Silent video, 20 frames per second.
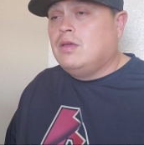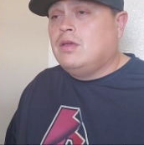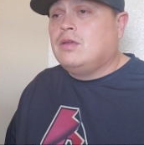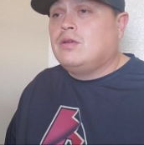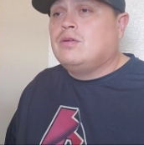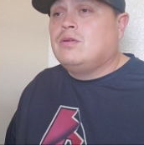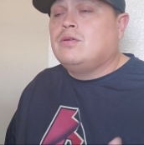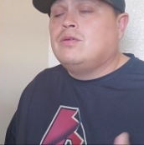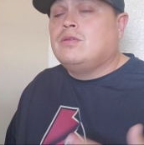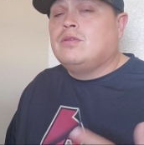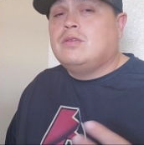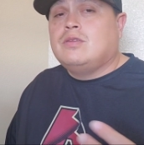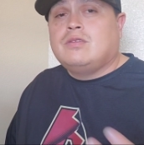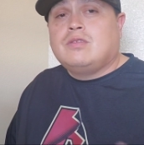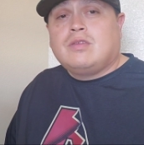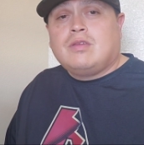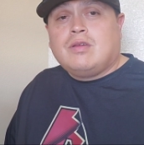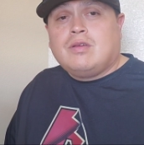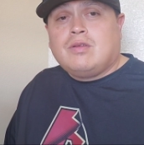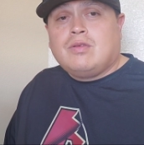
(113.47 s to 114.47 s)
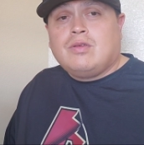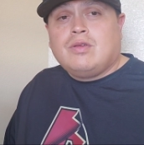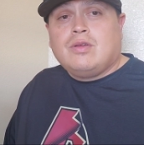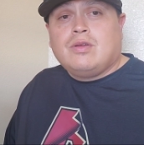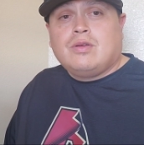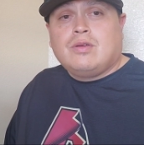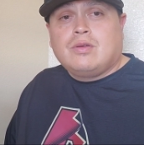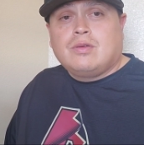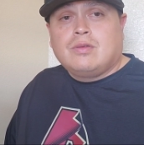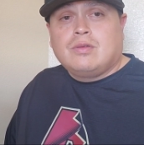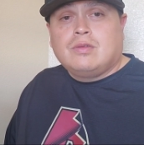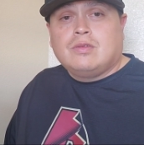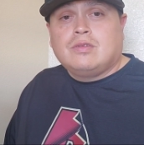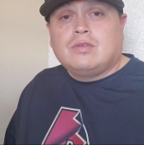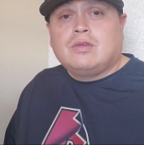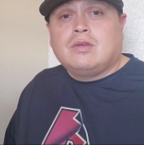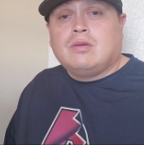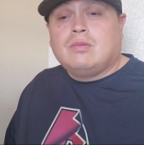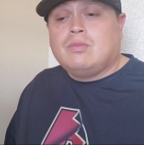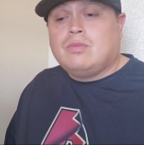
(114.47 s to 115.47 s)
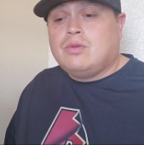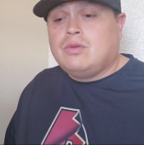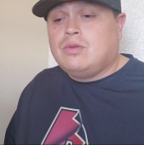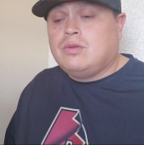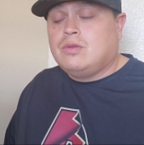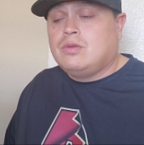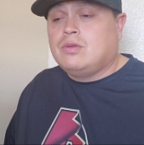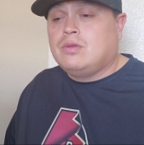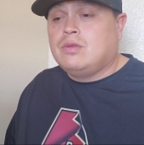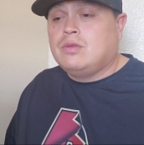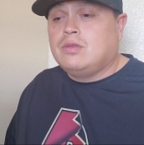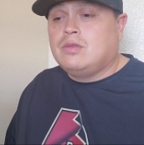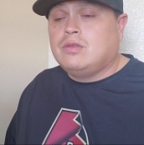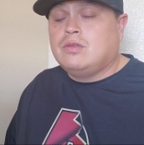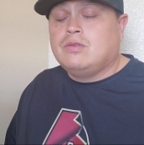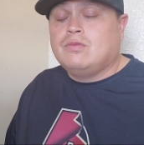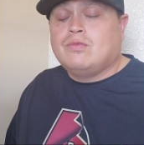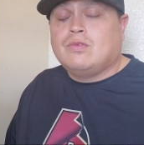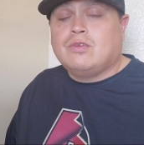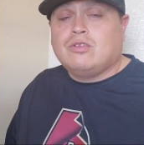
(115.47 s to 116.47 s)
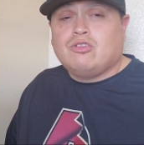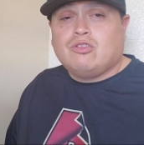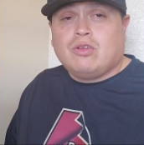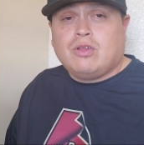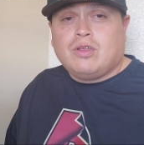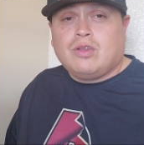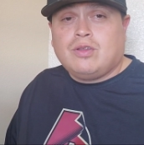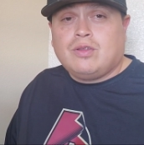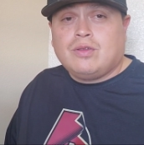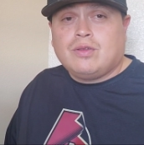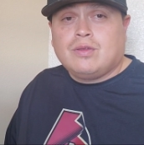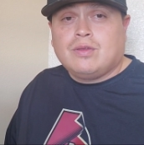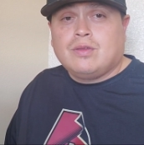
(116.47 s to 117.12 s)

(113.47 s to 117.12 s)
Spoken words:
go to this carrier, this company for training.